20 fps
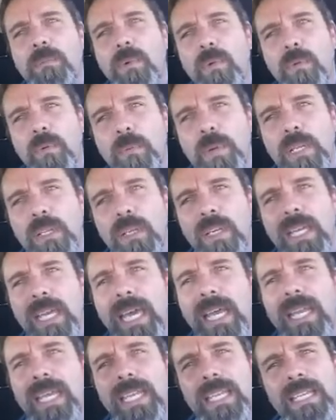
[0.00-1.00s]
But when we look
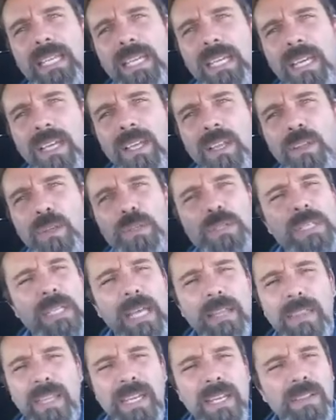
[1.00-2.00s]
at it, There's
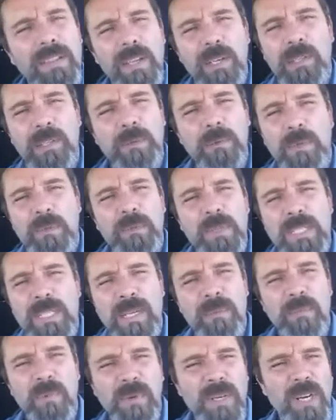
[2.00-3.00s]
nothing in there that would
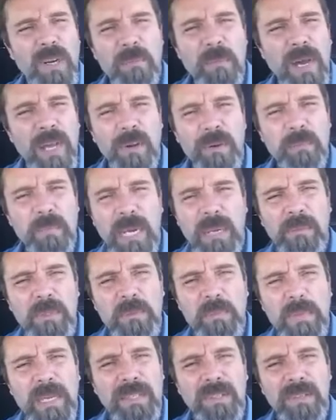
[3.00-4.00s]
resemble in our modern
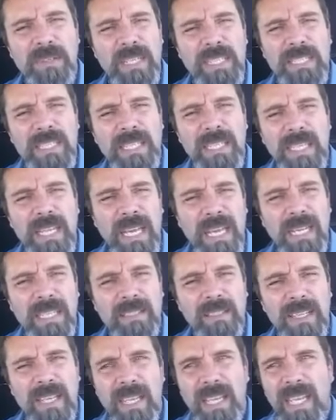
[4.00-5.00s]
Bibles Matthew 19:9.